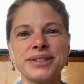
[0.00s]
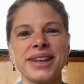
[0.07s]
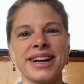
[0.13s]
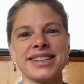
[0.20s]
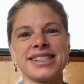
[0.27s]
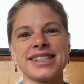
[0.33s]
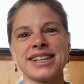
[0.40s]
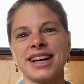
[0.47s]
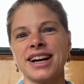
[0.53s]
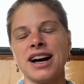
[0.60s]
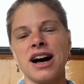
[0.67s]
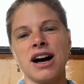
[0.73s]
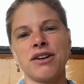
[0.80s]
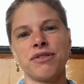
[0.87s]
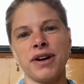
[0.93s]
that's
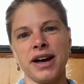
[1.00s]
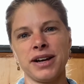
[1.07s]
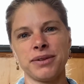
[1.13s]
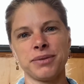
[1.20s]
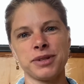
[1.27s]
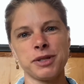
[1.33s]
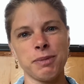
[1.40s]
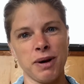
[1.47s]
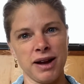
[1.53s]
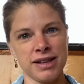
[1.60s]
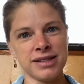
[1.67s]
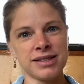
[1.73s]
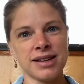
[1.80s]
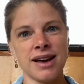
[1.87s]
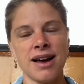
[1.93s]
a fine
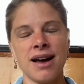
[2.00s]
response.